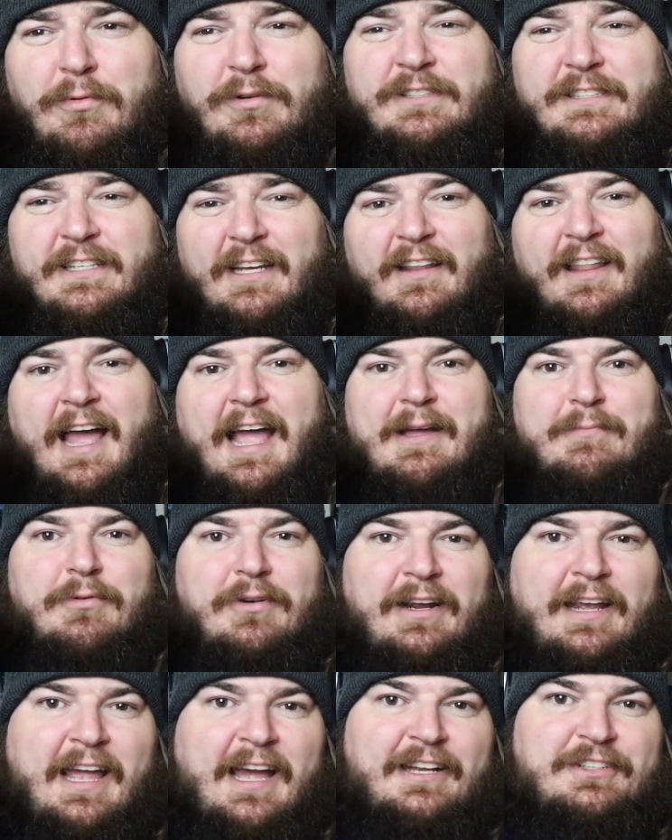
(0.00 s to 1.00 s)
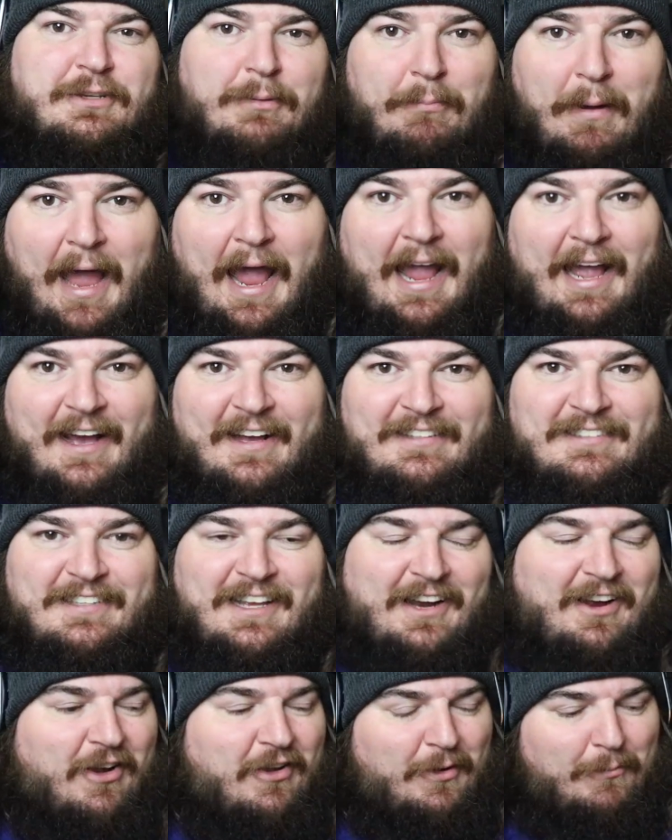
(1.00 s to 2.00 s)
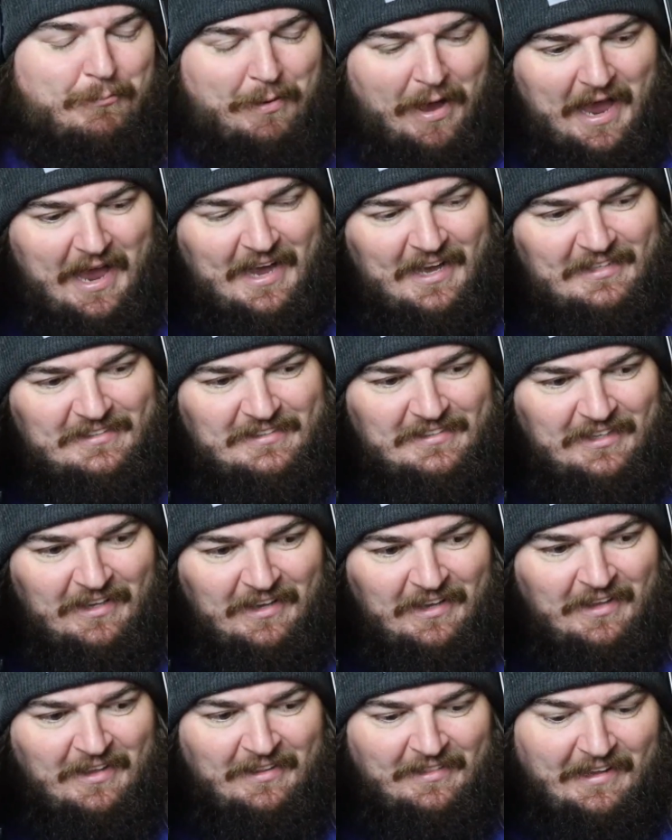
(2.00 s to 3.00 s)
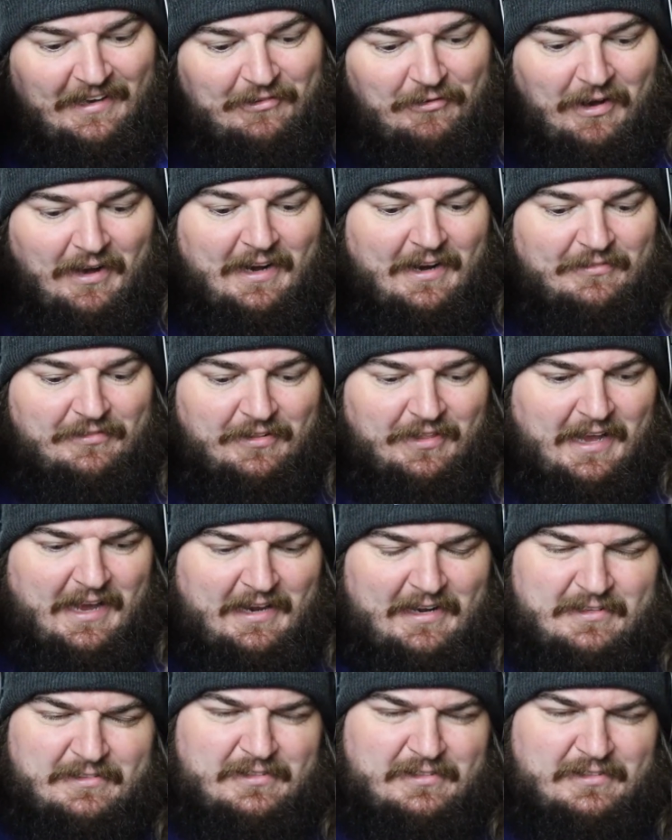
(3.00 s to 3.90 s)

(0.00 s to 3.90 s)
were still able to catch a bass. I caught a bass, like right after that.